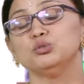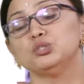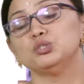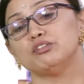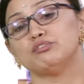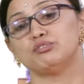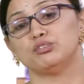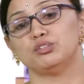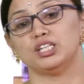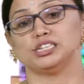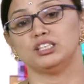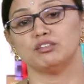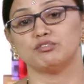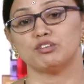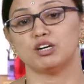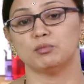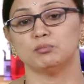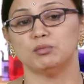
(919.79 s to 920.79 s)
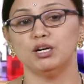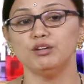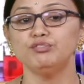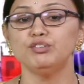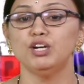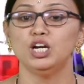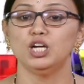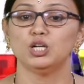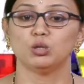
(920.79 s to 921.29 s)
food in the form of
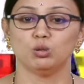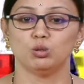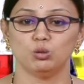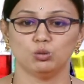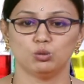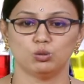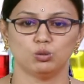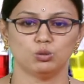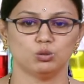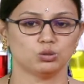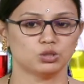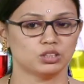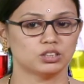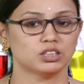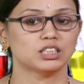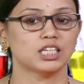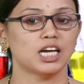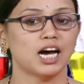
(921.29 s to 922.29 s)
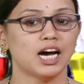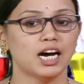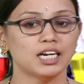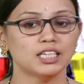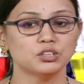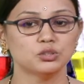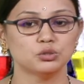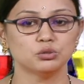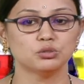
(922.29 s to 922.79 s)
glucose. Starch,
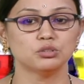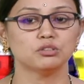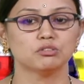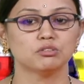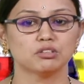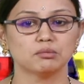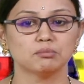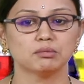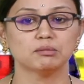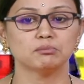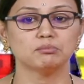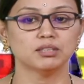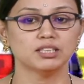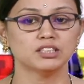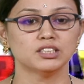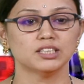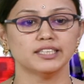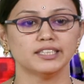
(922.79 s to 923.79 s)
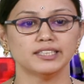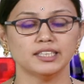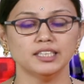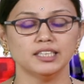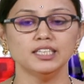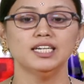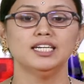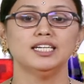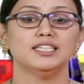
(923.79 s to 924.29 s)
do you remember, children?
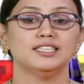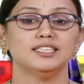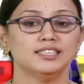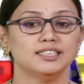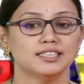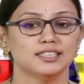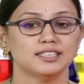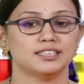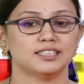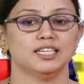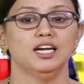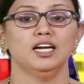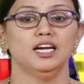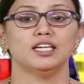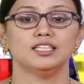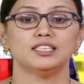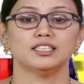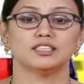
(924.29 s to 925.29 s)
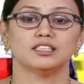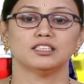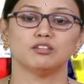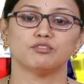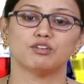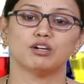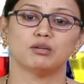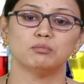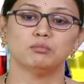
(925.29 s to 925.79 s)
Yes, it is in the
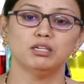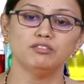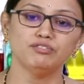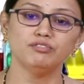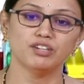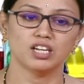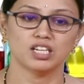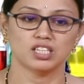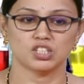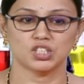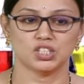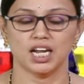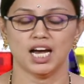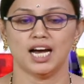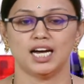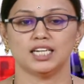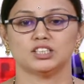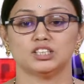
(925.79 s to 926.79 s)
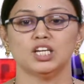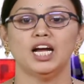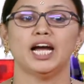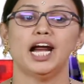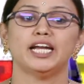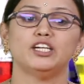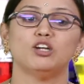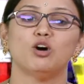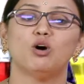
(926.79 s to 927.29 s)
form of starch, and
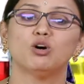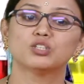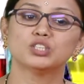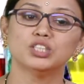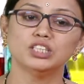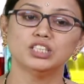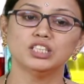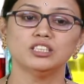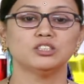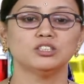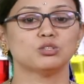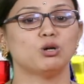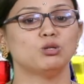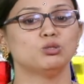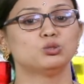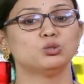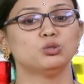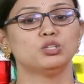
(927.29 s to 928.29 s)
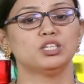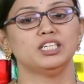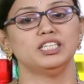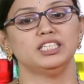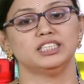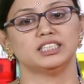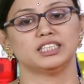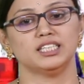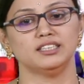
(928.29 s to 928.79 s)
oxygen is also released
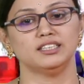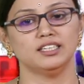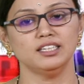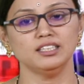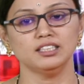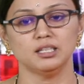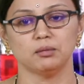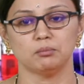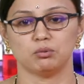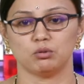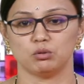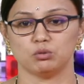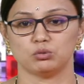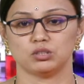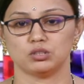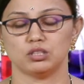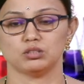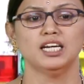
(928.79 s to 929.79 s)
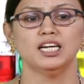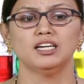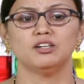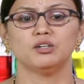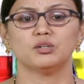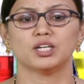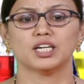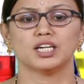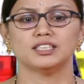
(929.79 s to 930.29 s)
in this process. So you
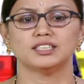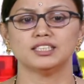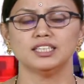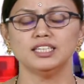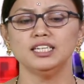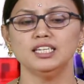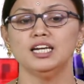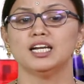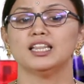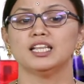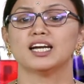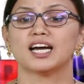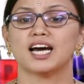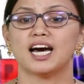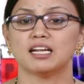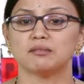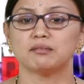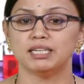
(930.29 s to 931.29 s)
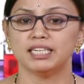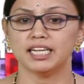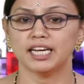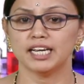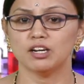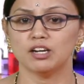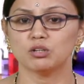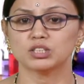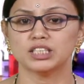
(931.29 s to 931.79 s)
can see the carbon
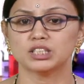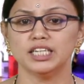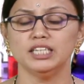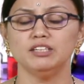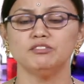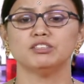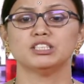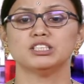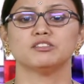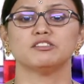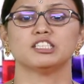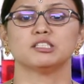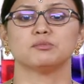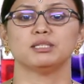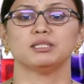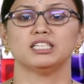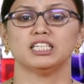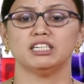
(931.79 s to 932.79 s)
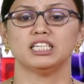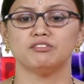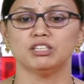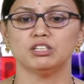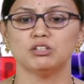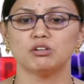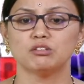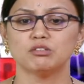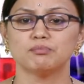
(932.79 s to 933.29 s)
dioxide which has been given
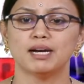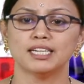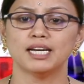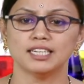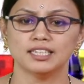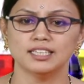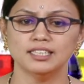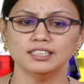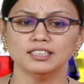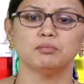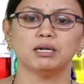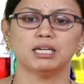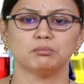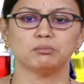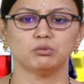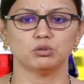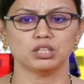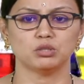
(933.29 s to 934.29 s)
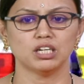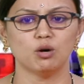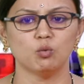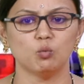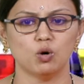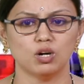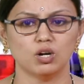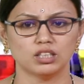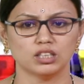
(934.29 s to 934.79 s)
out by us, pouring a
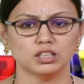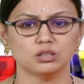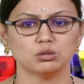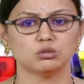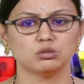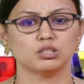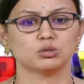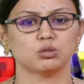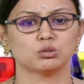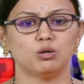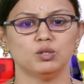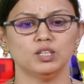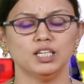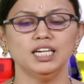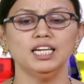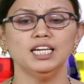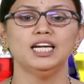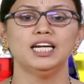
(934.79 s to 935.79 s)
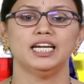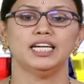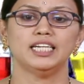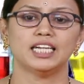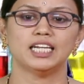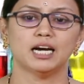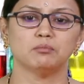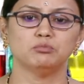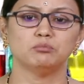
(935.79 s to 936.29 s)
water to the soil, it
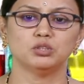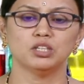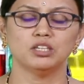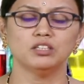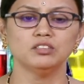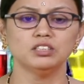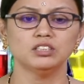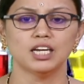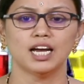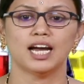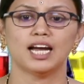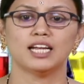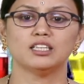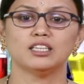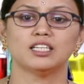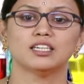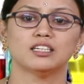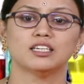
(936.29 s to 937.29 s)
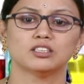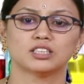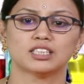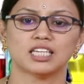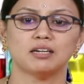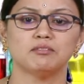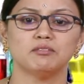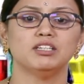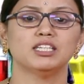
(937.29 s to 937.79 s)
absorbs and the stem
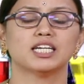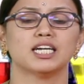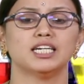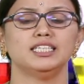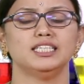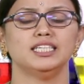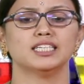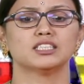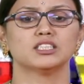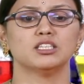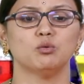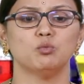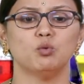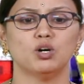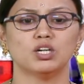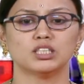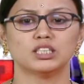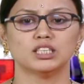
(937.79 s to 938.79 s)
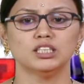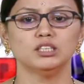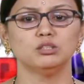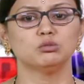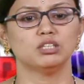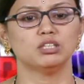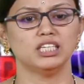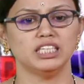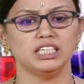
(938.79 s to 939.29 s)
will conduct the water to the
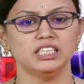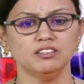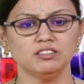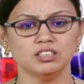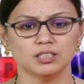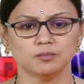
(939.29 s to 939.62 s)
leaves.